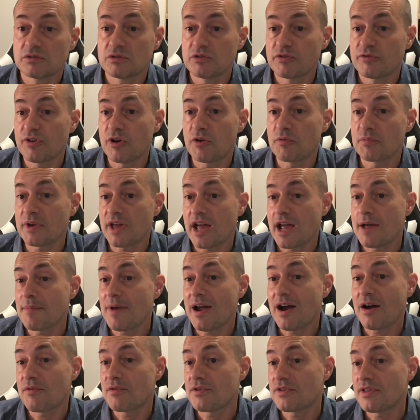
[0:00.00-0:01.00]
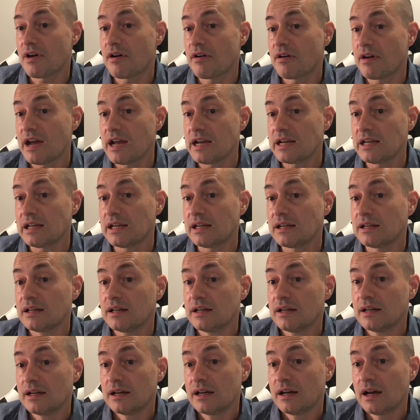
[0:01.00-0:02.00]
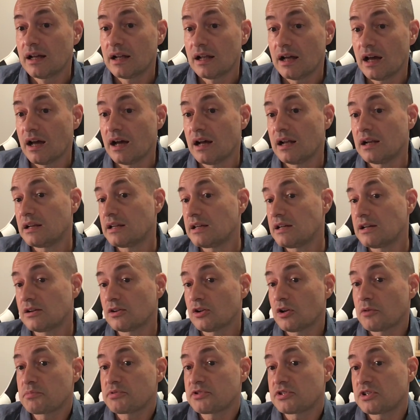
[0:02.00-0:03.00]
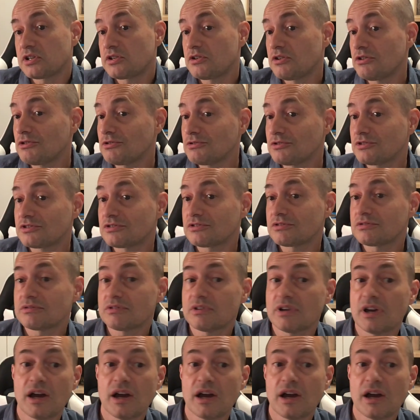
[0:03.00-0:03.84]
film came out without any legal obstacles.